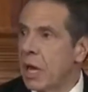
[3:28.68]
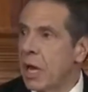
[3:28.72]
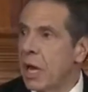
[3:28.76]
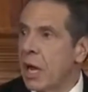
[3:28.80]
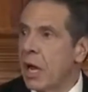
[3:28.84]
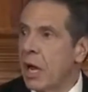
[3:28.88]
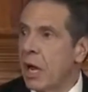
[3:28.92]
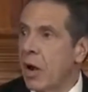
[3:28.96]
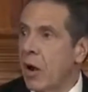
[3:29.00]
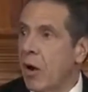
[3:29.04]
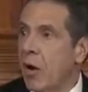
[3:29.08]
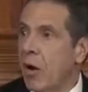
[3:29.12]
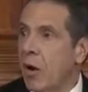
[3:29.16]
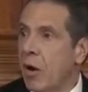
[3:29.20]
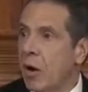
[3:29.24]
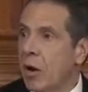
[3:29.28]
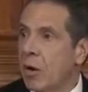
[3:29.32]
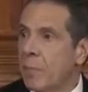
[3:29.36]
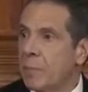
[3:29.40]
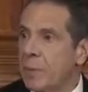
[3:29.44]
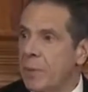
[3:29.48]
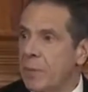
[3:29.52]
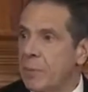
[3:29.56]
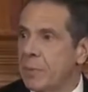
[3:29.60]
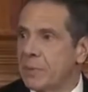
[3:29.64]
are
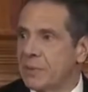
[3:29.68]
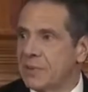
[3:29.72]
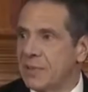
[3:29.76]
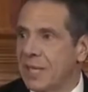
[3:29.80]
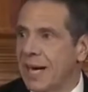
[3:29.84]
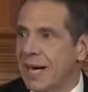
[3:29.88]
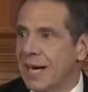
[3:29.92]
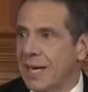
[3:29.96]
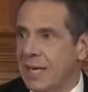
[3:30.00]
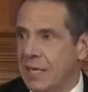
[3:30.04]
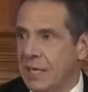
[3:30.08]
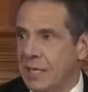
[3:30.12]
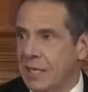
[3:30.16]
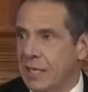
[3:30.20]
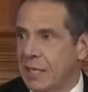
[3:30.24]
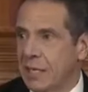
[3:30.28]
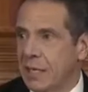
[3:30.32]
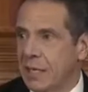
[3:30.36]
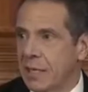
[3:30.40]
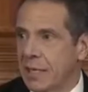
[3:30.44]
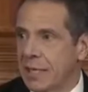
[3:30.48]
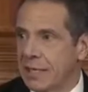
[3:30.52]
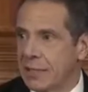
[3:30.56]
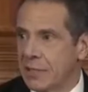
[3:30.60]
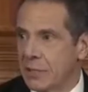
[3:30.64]
people dying.
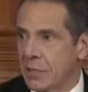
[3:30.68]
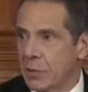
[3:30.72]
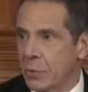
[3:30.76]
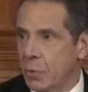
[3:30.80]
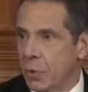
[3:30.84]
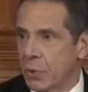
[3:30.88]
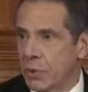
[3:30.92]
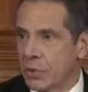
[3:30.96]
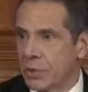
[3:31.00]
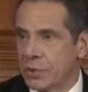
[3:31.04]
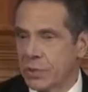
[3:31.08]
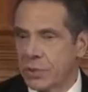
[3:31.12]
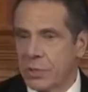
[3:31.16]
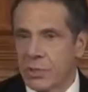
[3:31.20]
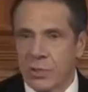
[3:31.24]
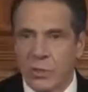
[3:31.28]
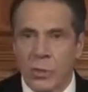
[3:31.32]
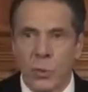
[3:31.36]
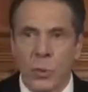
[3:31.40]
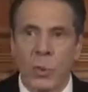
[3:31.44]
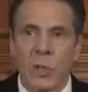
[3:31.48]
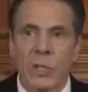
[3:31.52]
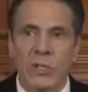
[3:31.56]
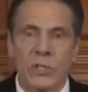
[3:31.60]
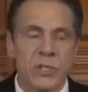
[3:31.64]
That's the worst. The
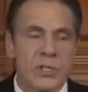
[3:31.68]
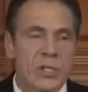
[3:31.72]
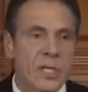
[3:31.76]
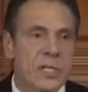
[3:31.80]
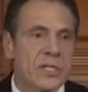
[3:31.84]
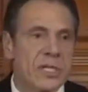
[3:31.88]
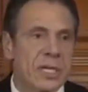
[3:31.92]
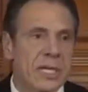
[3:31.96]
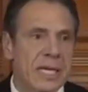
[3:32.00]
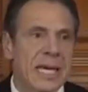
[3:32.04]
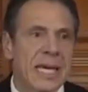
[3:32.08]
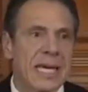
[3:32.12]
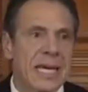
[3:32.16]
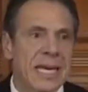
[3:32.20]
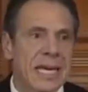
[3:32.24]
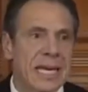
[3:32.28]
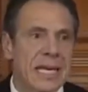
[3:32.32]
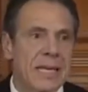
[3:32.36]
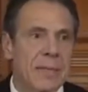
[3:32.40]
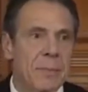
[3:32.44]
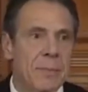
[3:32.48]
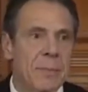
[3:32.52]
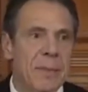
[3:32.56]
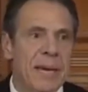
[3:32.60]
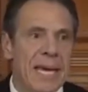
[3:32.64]
worst doesn't get
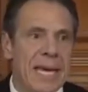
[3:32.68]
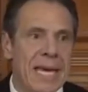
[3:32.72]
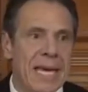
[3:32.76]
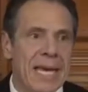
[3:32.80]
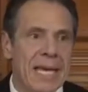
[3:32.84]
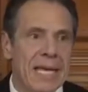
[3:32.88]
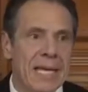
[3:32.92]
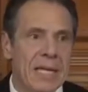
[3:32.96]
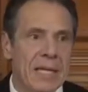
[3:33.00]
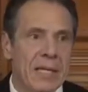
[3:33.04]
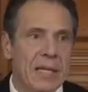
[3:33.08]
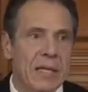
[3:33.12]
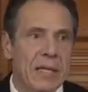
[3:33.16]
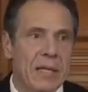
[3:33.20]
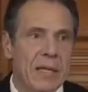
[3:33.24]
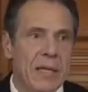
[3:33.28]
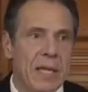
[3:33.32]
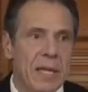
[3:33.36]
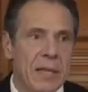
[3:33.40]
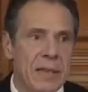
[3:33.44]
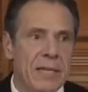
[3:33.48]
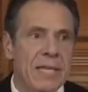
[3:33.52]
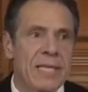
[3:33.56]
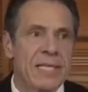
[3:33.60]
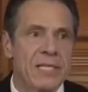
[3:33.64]
any bad
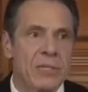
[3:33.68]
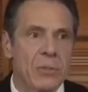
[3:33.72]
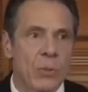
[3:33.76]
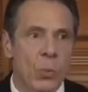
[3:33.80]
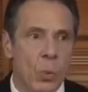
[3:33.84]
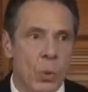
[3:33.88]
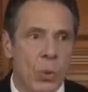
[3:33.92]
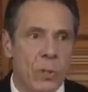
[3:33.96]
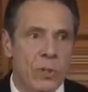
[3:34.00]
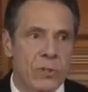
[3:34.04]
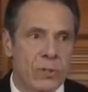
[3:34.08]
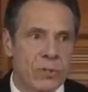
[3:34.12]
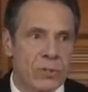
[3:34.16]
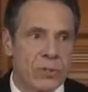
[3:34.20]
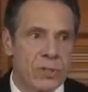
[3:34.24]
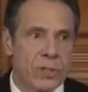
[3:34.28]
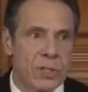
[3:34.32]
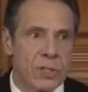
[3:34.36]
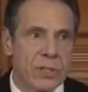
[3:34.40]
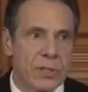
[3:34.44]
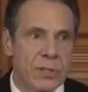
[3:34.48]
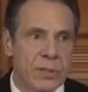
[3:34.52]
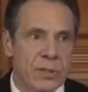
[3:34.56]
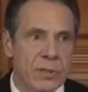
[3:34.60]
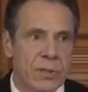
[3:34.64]
than this worst.
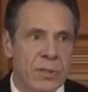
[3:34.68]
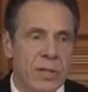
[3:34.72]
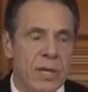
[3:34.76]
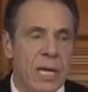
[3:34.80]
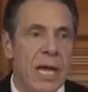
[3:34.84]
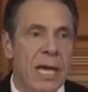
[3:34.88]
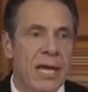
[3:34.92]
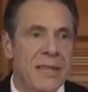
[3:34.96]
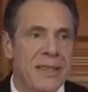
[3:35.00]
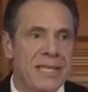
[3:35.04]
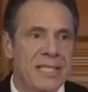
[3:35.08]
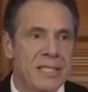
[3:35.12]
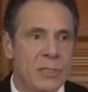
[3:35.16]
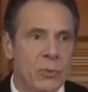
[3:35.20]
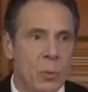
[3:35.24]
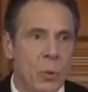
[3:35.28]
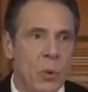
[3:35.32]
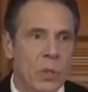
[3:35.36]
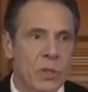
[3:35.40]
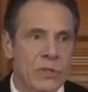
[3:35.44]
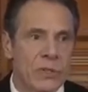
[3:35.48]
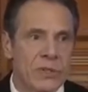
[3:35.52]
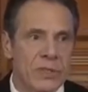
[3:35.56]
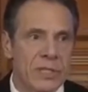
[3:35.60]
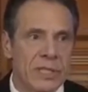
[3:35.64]
And this
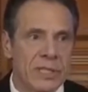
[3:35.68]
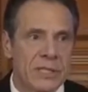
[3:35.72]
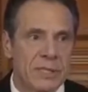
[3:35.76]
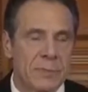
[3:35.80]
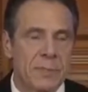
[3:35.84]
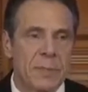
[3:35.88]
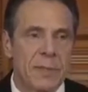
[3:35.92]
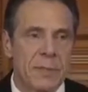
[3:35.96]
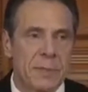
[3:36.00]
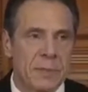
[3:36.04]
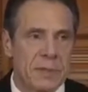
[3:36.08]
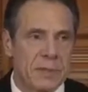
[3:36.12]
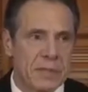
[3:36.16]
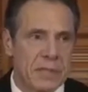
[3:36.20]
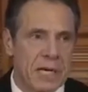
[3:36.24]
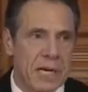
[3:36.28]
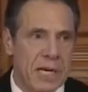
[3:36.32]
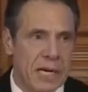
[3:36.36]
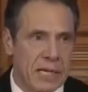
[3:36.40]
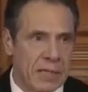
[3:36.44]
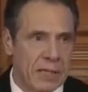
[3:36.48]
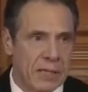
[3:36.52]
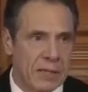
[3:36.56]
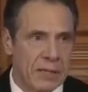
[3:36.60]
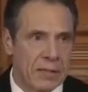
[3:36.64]
worst is people
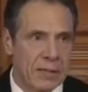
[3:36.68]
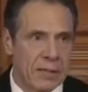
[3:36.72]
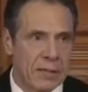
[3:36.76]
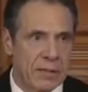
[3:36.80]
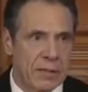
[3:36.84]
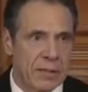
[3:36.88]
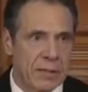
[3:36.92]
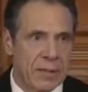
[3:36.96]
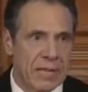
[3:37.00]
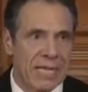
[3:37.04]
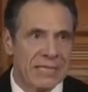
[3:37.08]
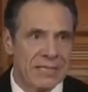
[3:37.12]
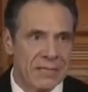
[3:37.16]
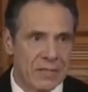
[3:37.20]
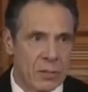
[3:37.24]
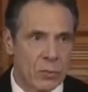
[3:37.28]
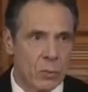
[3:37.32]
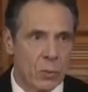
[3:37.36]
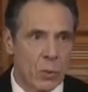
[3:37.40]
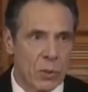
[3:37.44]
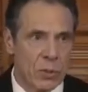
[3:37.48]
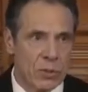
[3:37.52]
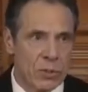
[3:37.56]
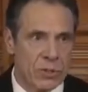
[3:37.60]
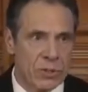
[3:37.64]
die. That's the
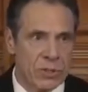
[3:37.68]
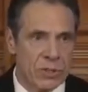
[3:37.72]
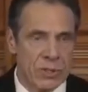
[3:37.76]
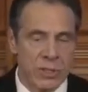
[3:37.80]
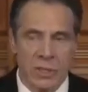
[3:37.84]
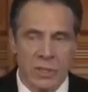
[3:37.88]
worst.